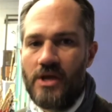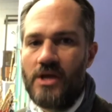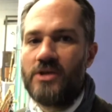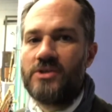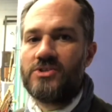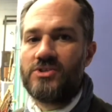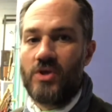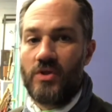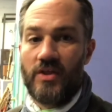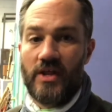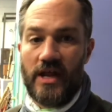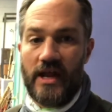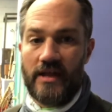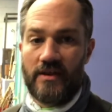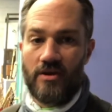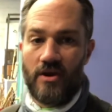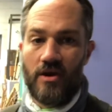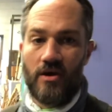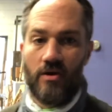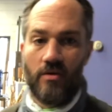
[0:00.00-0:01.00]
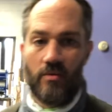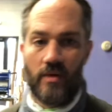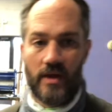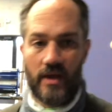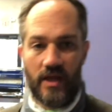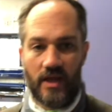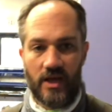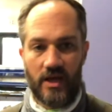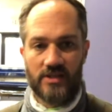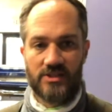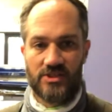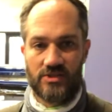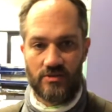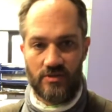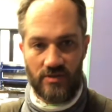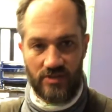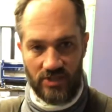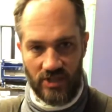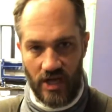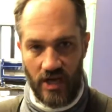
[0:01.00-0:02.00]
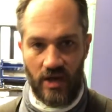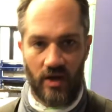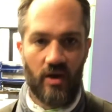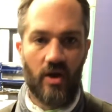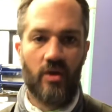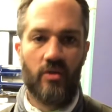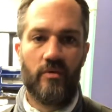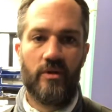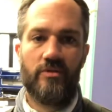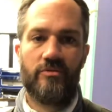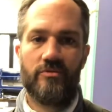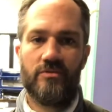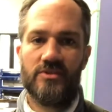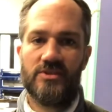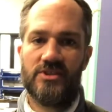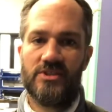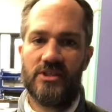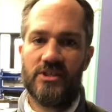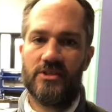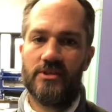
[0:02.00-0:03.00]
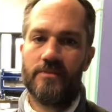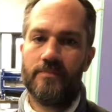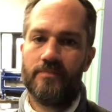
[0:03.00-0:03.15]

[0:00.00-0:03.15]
so that I know when it cuts through, it's cutting all the way through the steel.